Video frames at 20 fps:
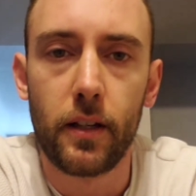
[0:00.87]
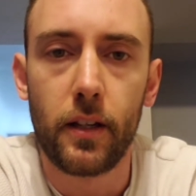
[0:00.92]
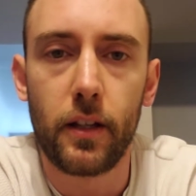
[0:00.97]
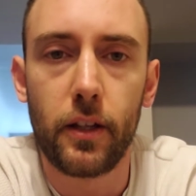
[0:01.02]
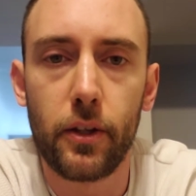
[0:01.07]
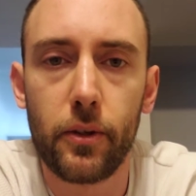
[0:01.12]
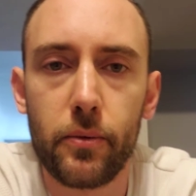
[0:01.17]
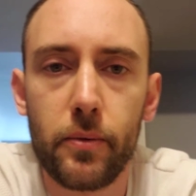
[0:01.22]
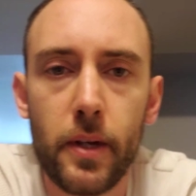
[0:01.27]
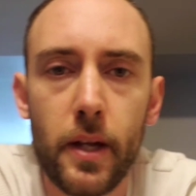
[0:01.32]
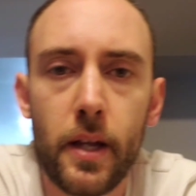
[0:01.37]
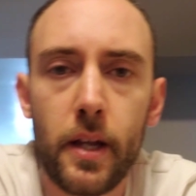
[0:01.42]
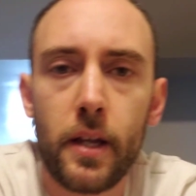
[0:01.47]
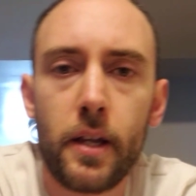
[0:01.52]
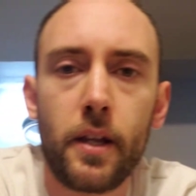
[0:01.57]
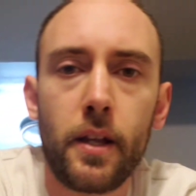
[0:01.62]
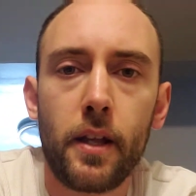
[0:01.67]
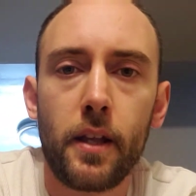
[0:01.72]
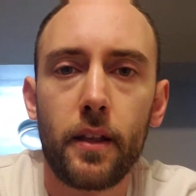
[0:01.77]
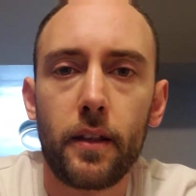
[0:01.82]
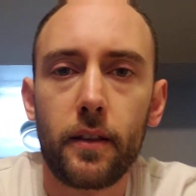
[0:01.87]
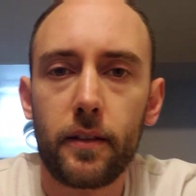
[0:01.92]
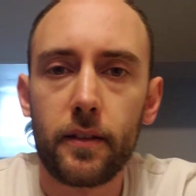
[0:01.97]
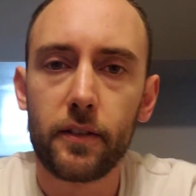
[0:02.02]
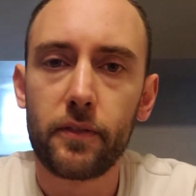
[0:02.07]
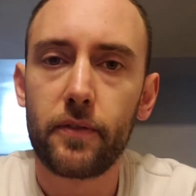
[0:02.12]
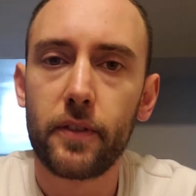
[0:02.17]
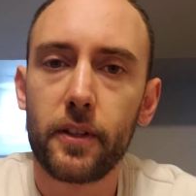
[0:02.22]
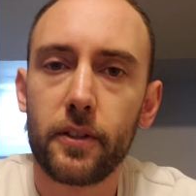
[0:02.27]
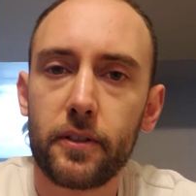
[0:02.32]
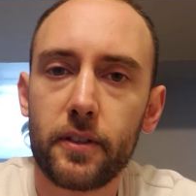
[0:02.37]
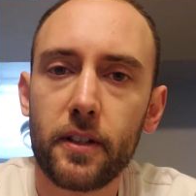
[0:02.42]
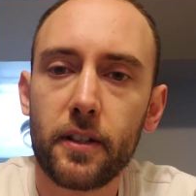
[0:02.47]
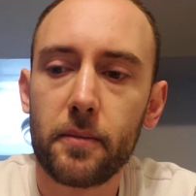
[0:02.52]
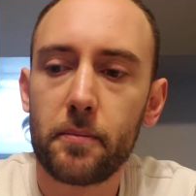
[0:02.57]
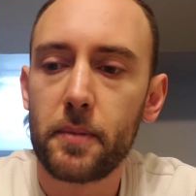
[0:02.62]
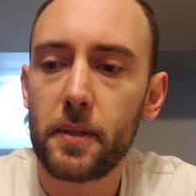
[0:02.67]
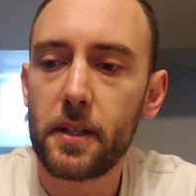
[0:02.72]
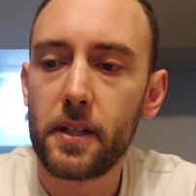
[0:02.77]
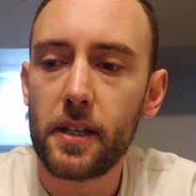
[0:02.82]
Hello. This video is going
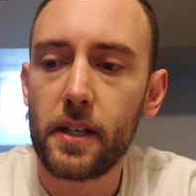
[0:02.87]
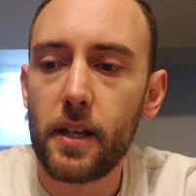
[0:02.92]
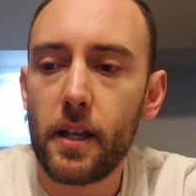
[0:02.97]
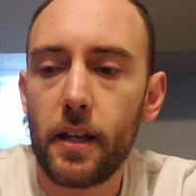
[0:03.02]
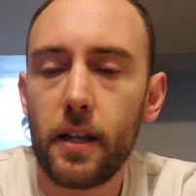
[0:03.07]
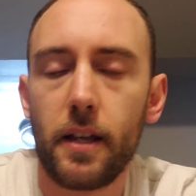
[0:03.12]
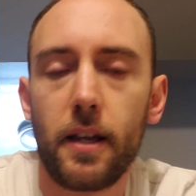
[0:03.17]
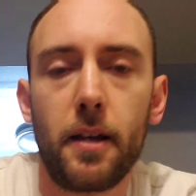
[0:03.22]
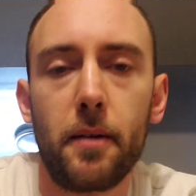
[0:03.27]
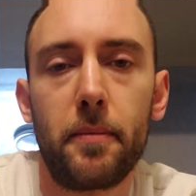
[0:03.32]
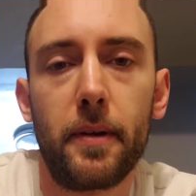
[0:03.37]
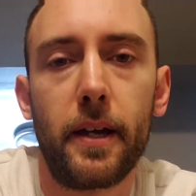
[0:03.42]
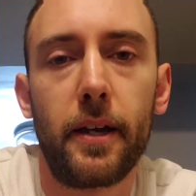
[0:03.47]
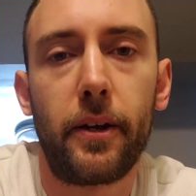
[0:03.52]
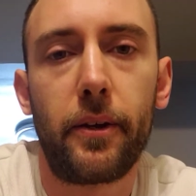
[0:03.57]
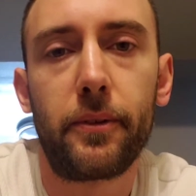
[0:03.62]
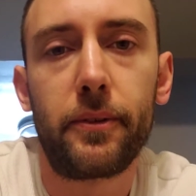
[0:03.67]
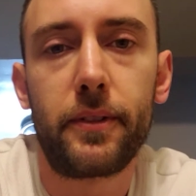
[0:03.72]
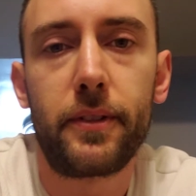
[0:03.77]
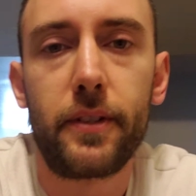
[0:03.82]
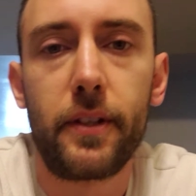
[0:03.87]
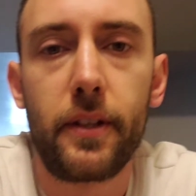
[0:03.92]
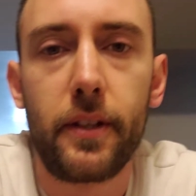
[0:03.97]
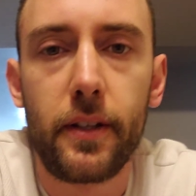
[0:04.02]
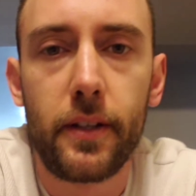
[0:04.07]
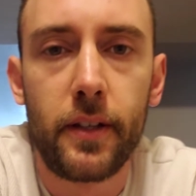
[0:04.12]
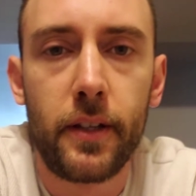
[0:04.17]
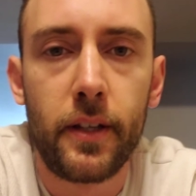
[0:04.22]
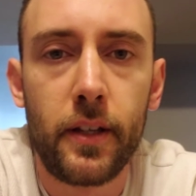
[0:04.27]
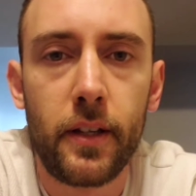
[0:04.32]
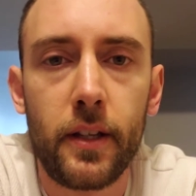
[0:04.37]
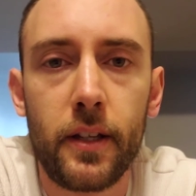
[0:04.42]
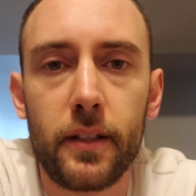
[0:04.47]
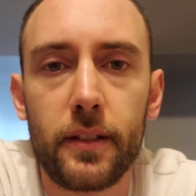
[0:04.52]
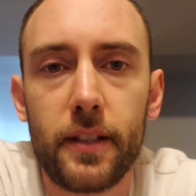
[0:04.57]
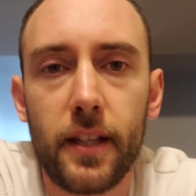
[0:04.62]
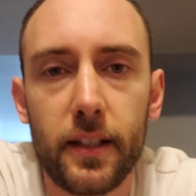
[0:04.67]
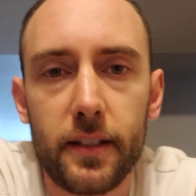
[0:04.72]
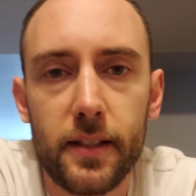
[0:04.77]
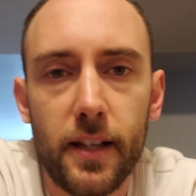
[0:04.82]
to be about
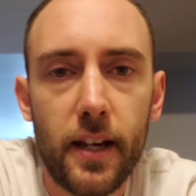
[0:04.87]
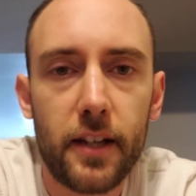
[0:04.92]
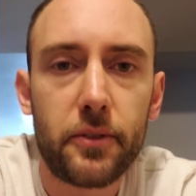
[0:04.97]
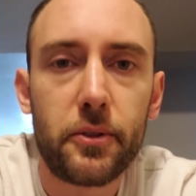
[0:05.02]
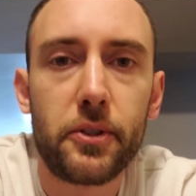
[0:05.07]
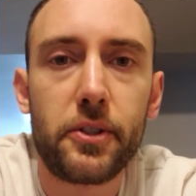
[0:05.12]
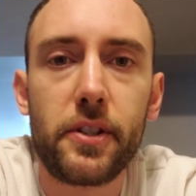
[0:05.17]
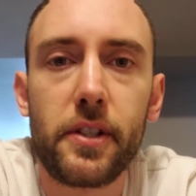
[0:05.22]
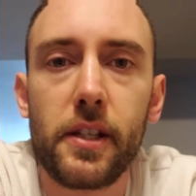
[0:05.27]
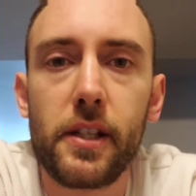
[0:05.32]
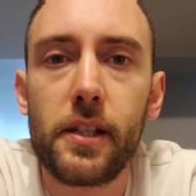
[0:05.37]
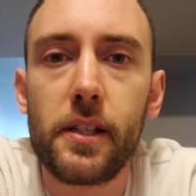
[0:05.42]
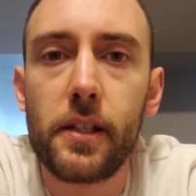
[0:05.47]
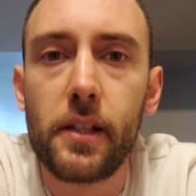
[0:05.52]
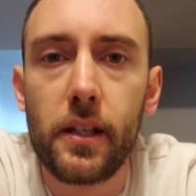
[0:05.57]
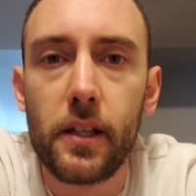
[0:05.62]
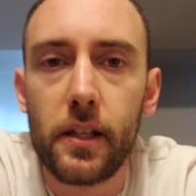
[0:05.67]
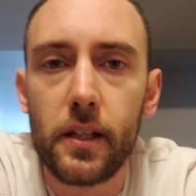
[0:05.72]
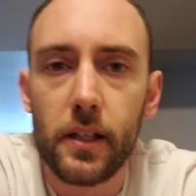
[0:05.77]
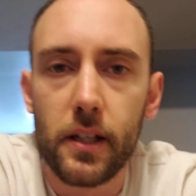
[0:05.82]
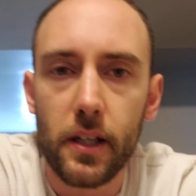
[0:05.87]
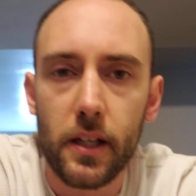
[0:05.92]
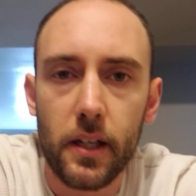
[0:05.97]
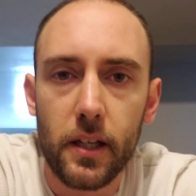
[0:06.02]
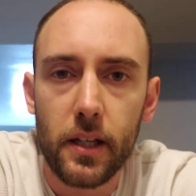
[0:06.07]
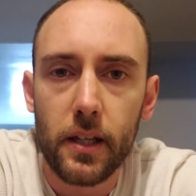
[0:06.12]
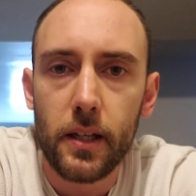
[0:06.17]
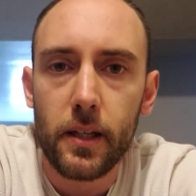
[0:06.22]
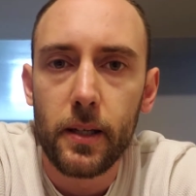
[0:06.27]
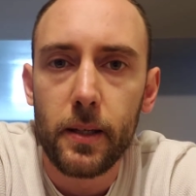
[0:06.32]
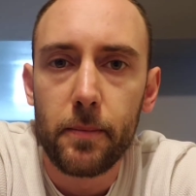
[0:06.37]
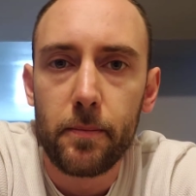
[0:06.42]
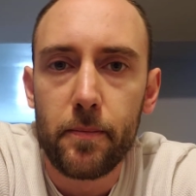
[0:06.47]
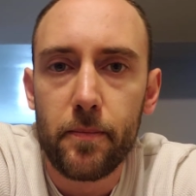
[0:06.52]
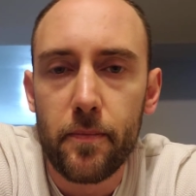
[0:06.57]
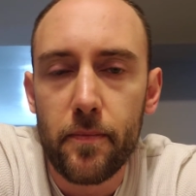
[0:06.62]
technocracy, uh,